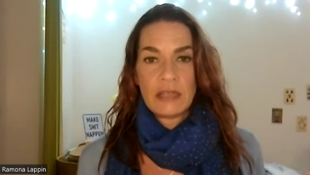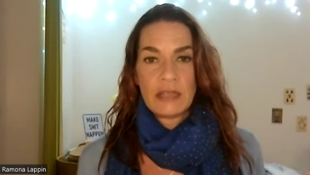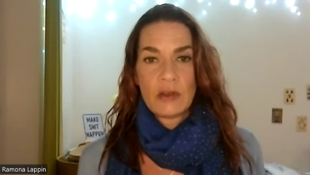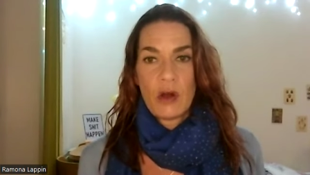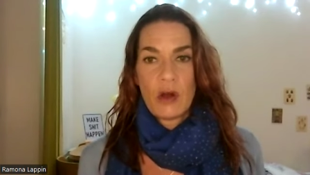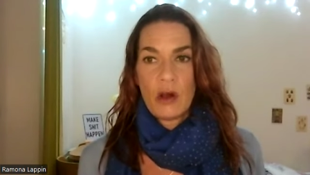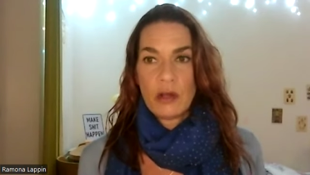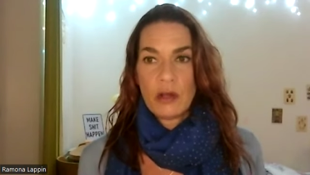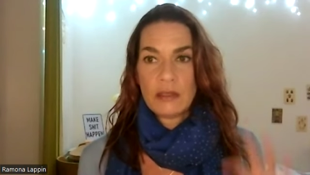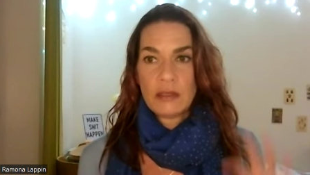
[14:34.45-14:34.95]
That's
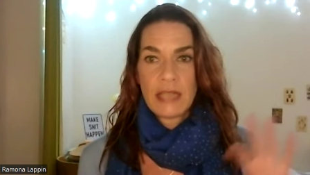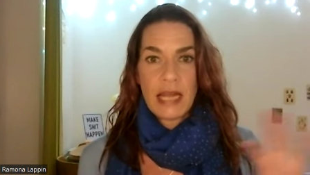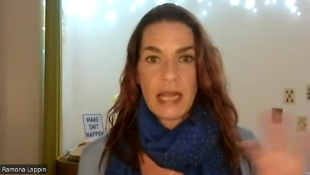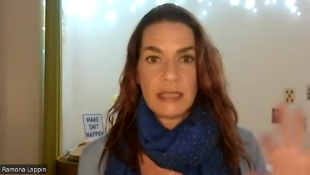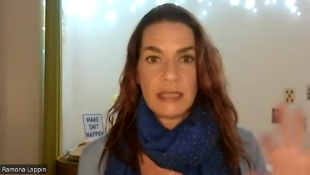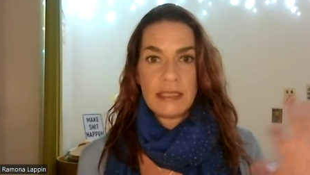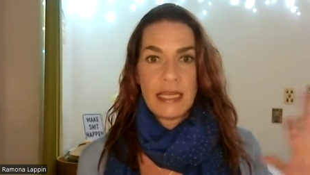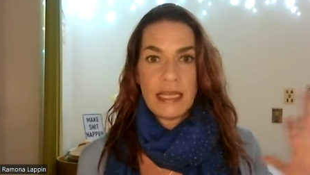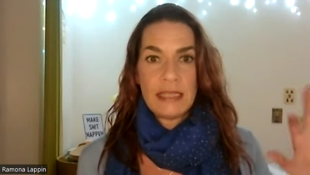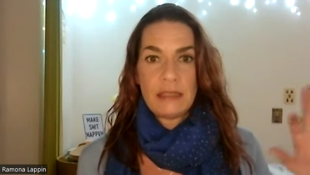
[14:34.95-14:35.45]
all
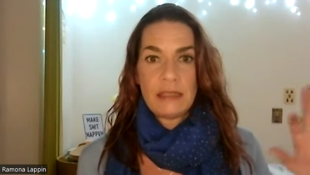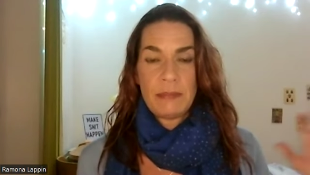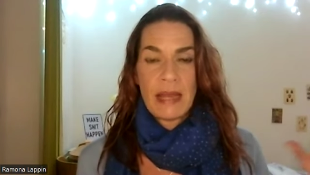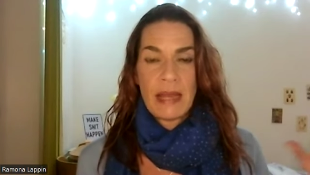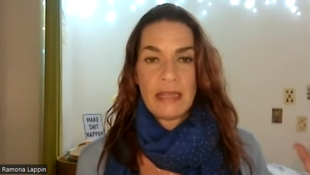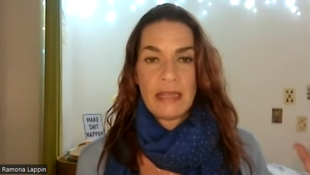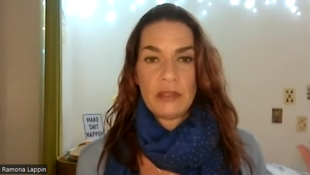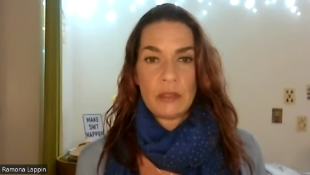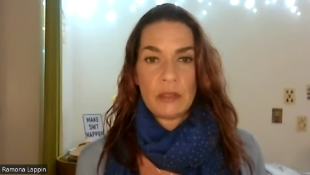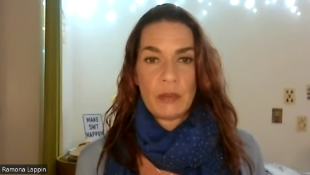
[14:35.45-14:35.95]
that is
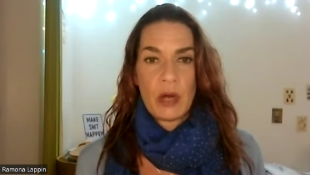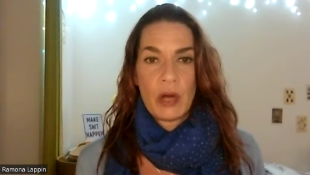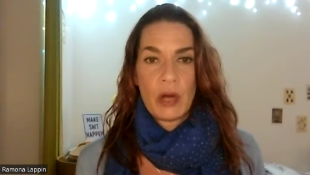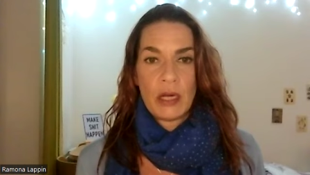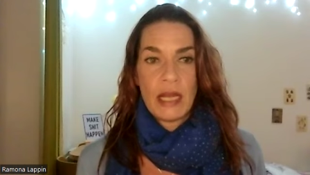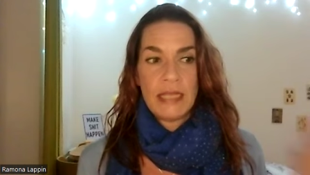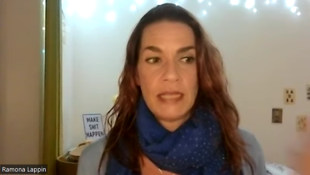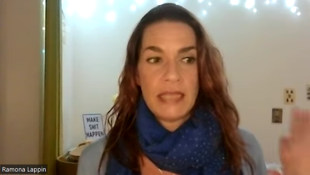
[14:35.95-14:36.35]
based upon.